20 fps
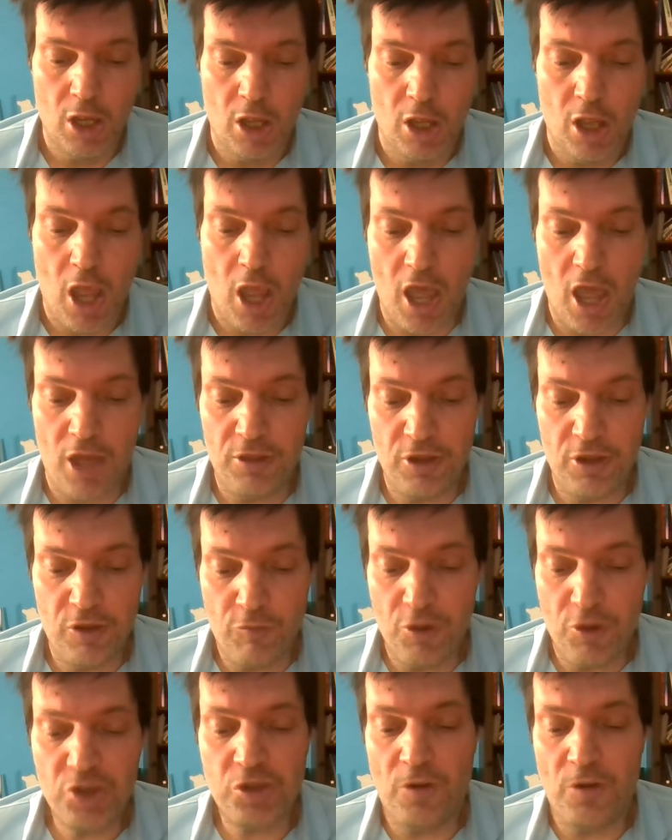And the
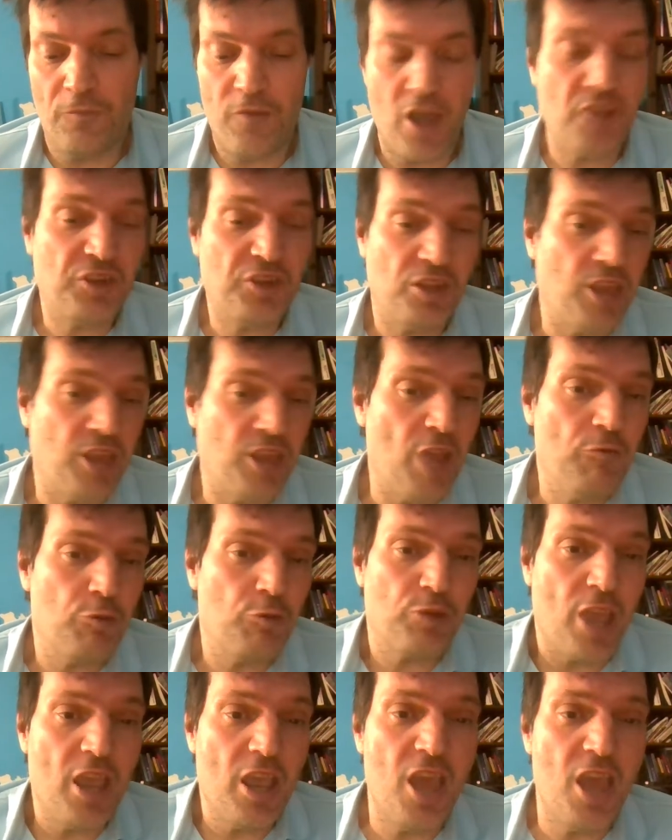original fans,
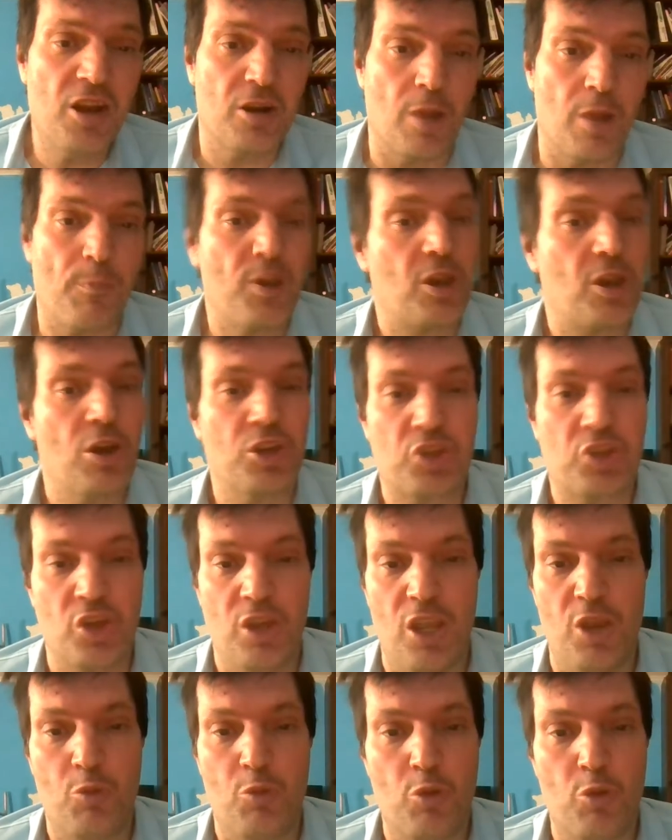they hated it because
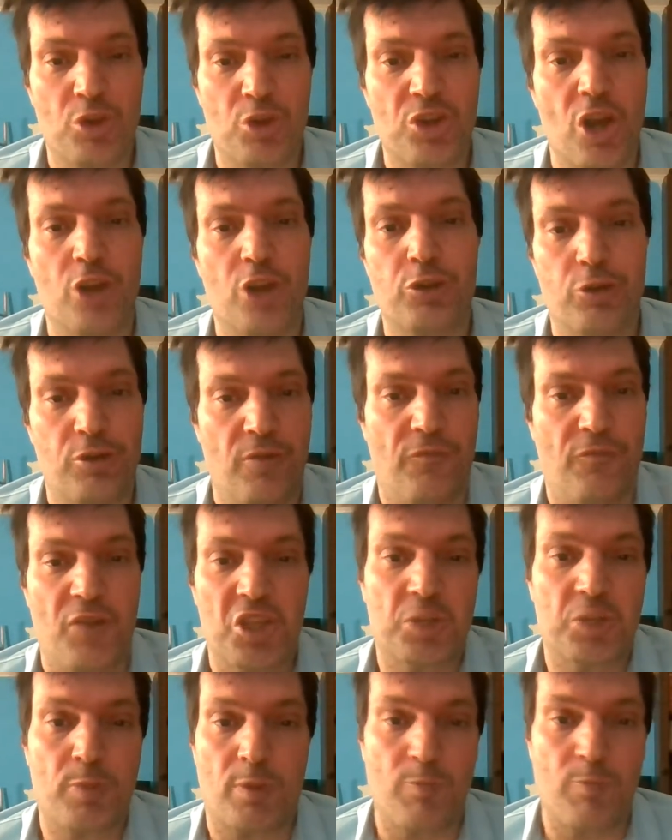it was under the
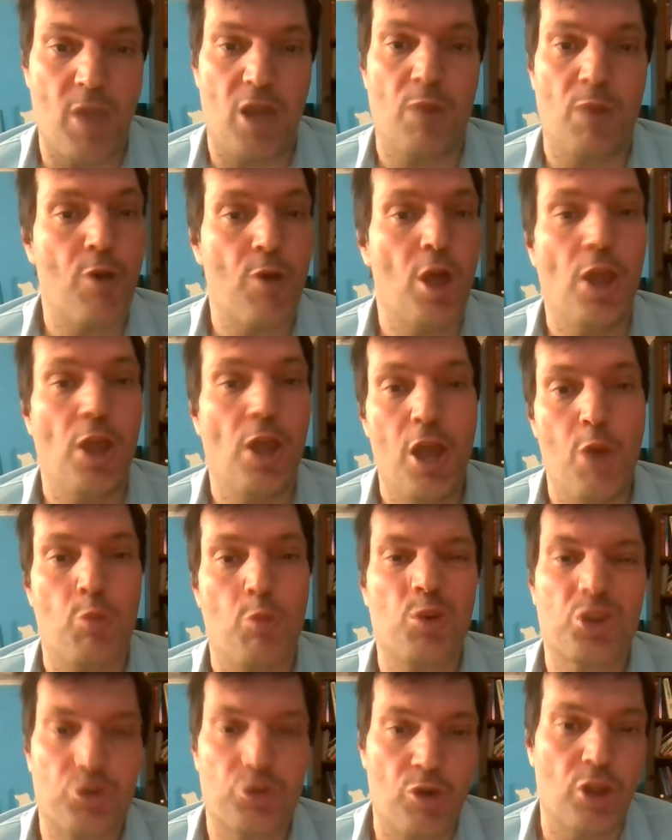Vince McMahon umbrella. It
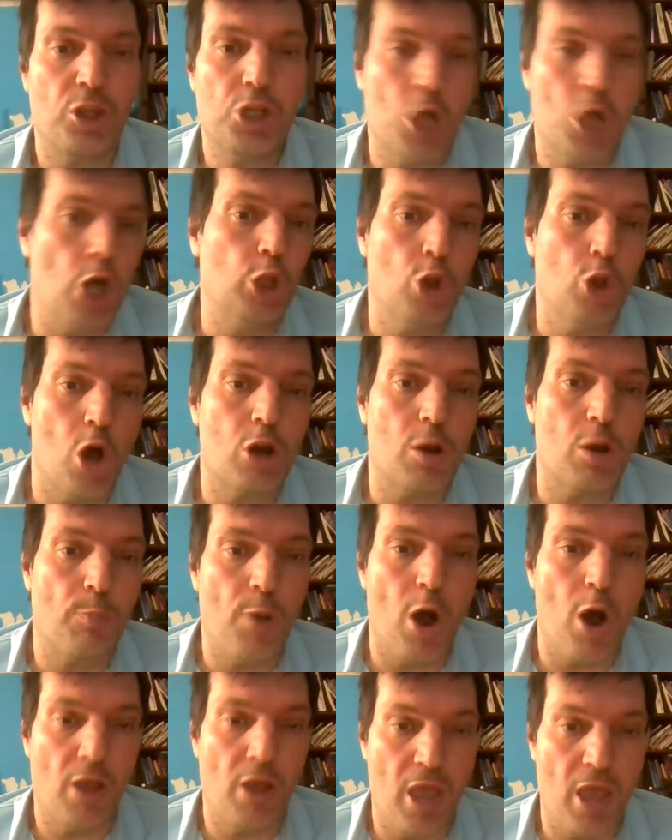was really no longer
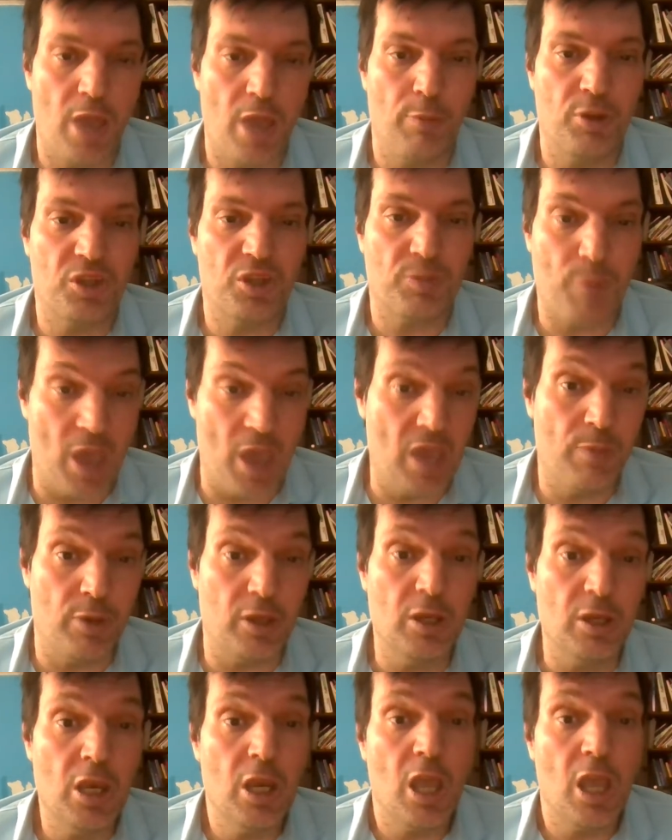Paul Heyman's
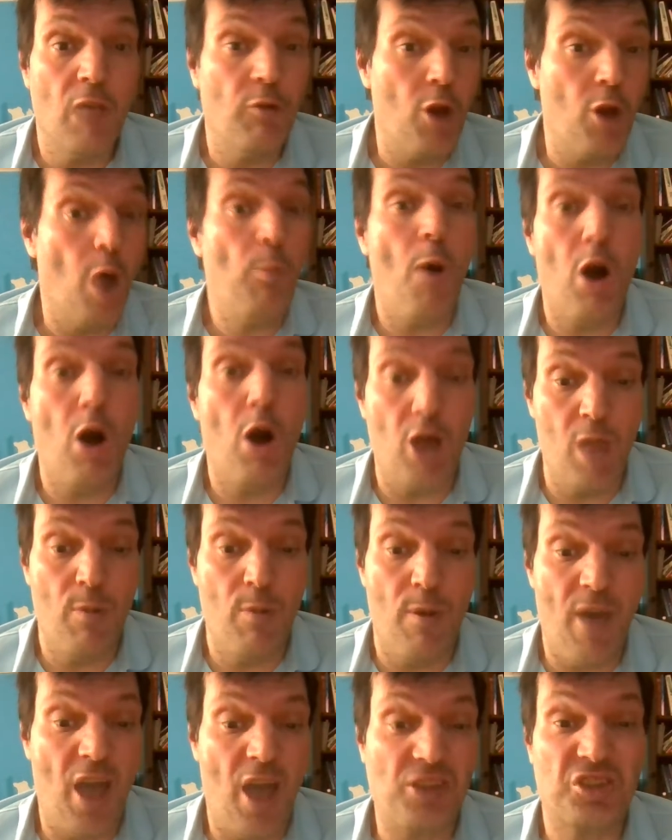baby, even though Paul
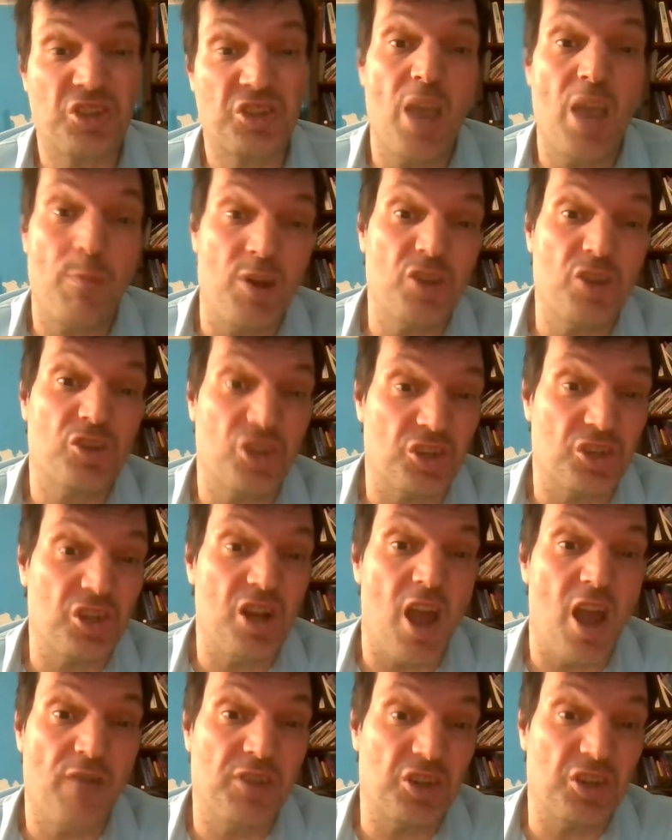Heyman had say, but he just
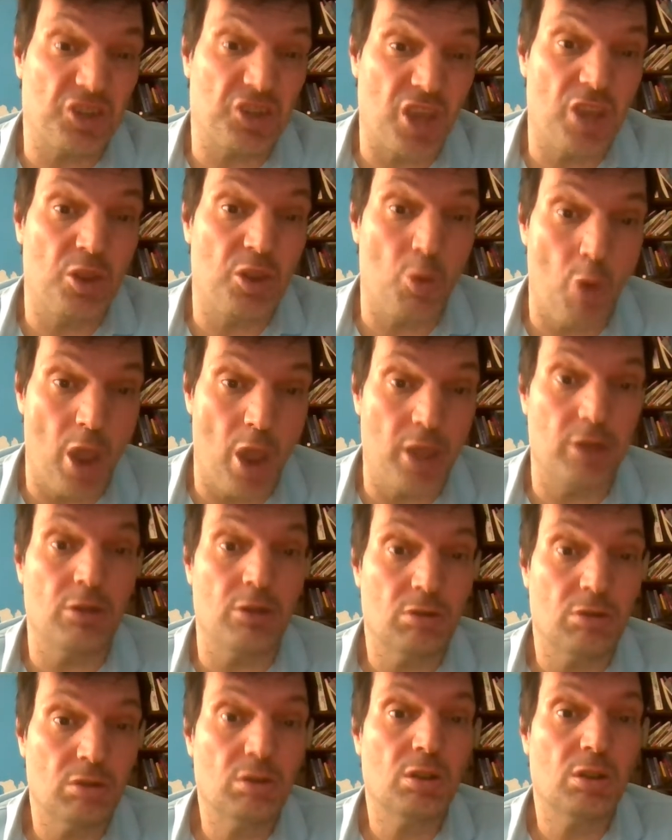didn't have to say the way
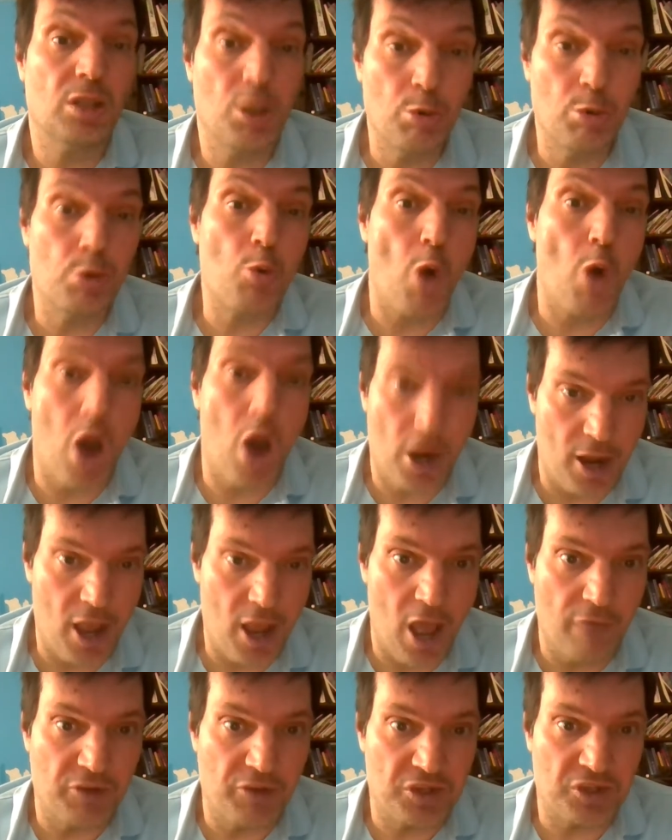he would want to
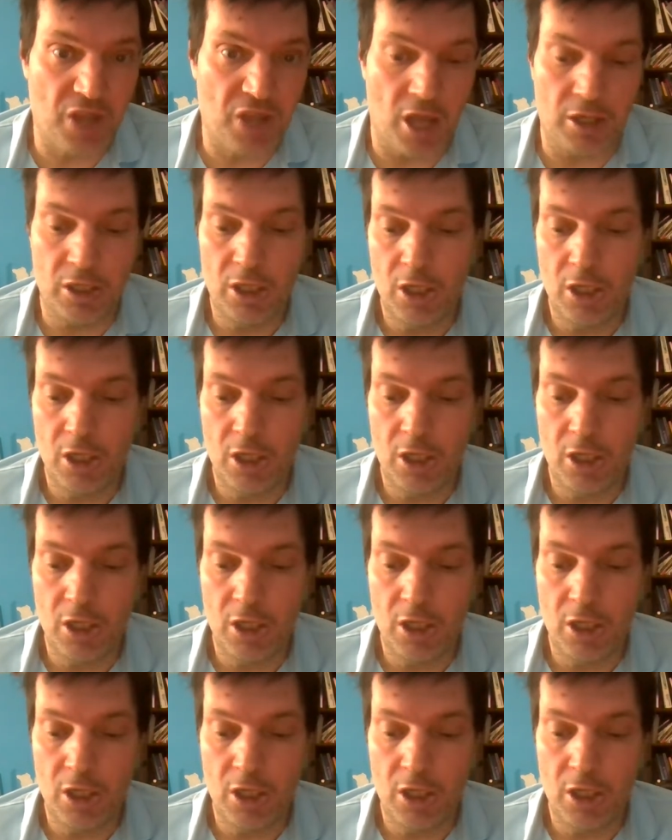have it said.